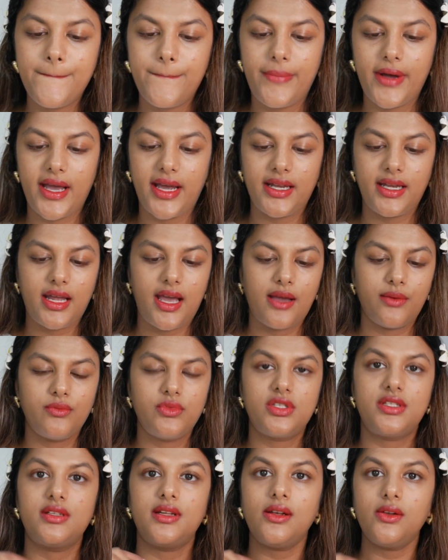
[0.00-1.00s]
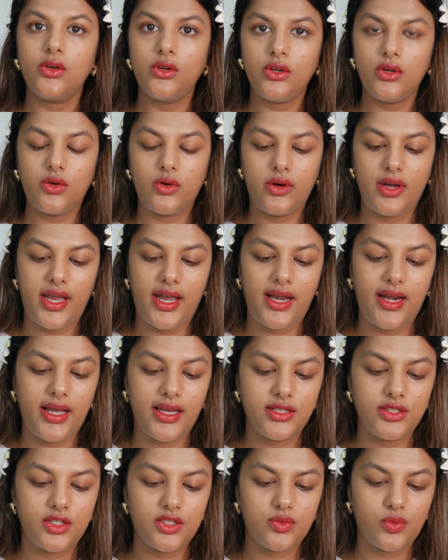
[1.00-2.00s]
but I'm still gonna go ahead
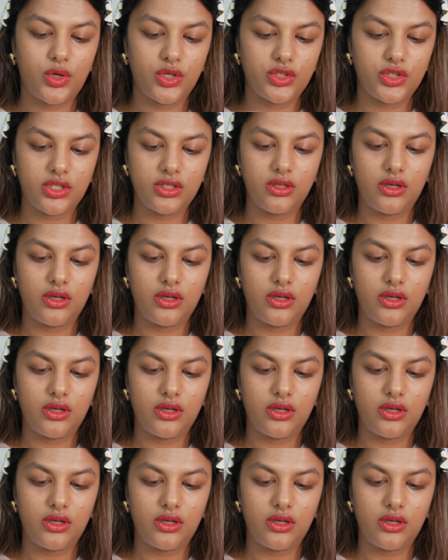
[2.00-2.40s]
and swatch